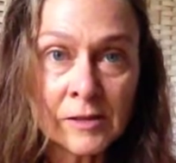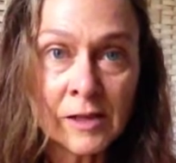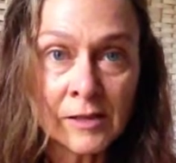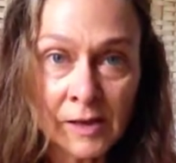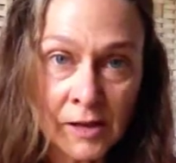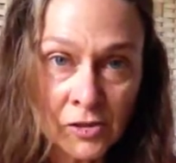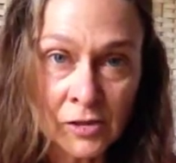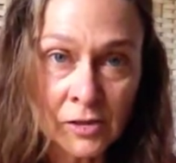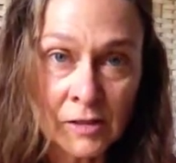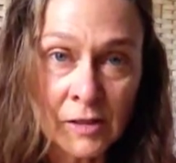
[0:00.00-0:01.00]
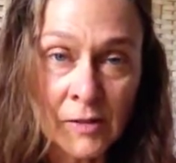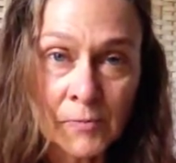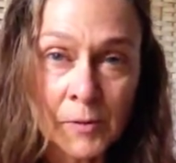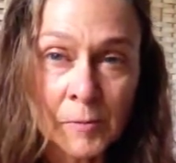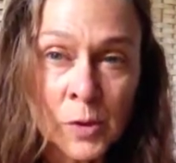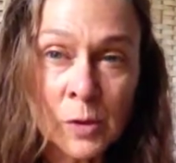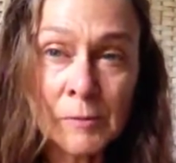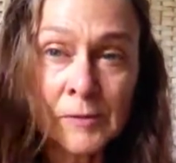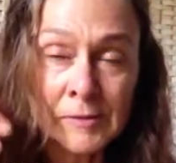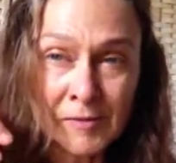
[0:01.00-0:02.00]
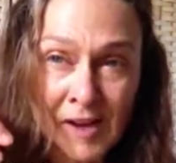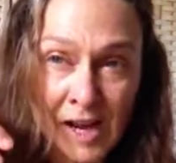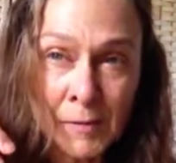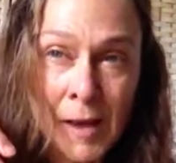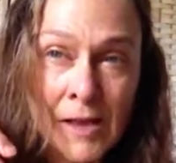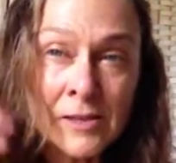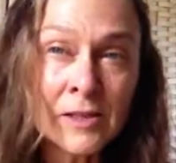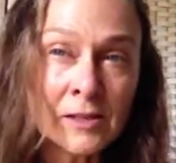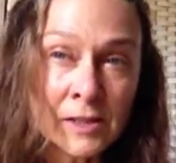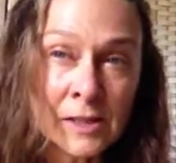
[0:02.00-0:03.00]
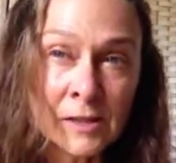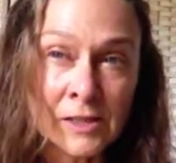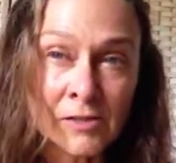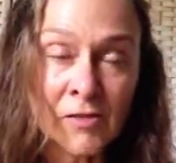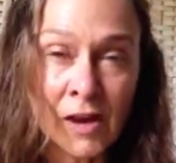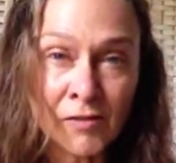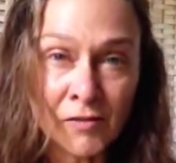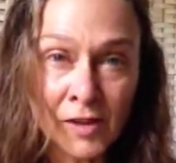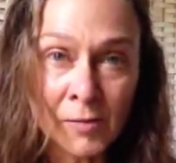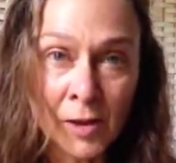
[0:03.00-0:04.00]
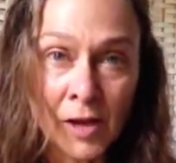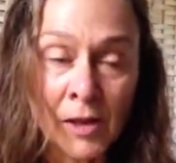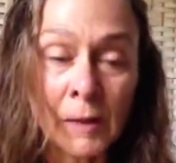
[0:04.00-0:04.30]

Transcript: connection between divine masculine and divine female,